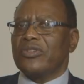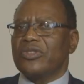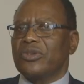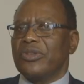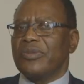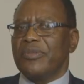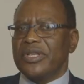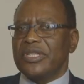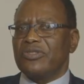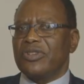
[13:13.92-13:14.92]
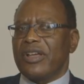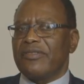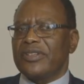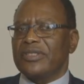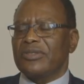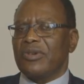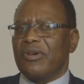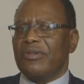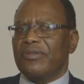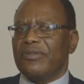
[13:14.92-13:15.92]
So the major drivers
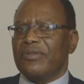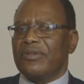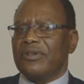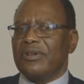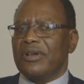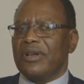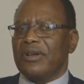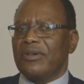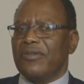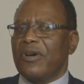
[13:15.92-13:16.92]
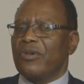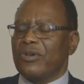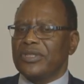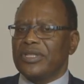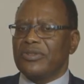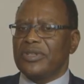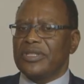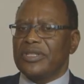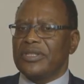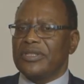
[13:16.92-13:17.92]
of our cost
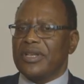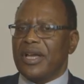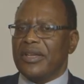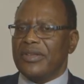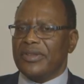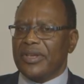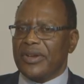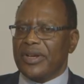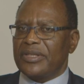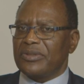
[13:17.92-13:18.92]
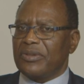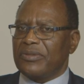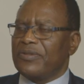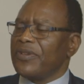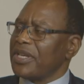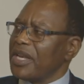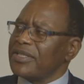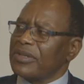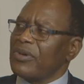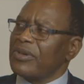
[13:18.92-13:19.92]
increases are in the areas of
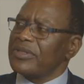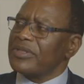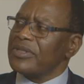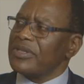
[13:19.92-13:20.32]
fertilizer costs,